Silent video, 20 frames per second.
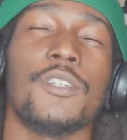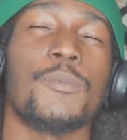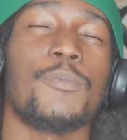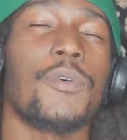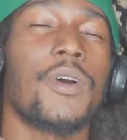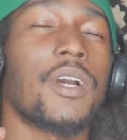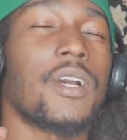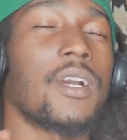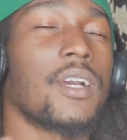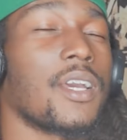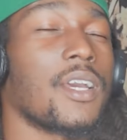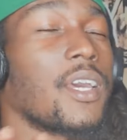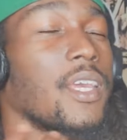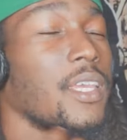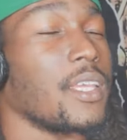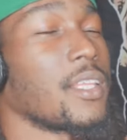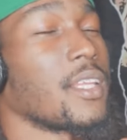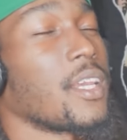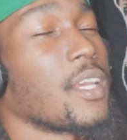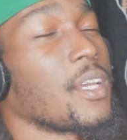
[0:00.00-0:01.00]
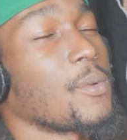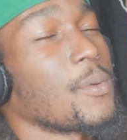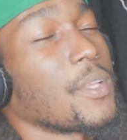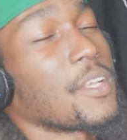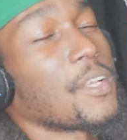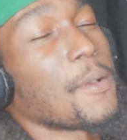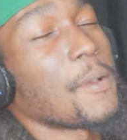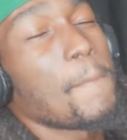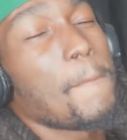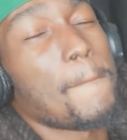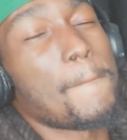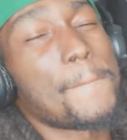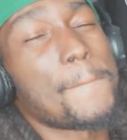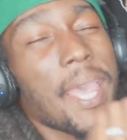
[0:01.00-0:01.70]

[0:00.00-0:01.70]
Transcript: what going on? Welcome